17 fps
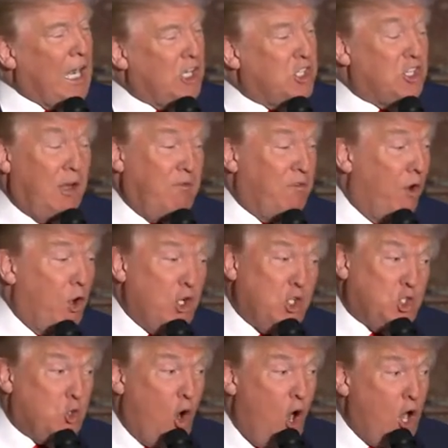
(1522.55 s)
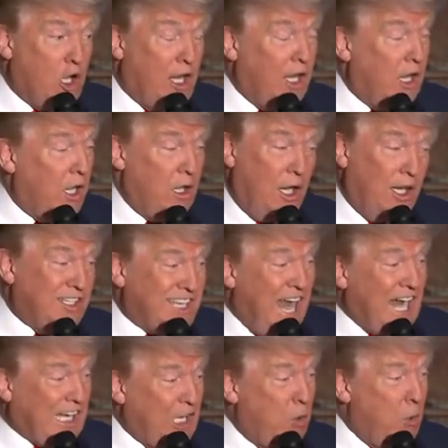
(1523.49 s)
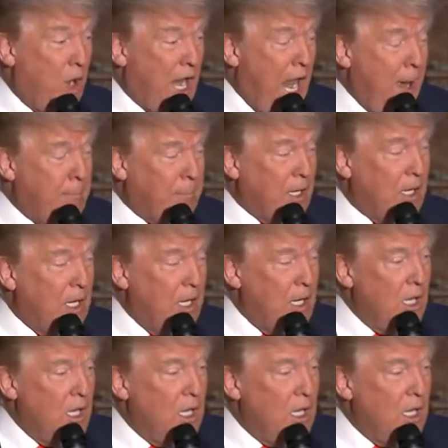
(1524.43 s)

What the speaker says: And I said very strongly exactly what happened.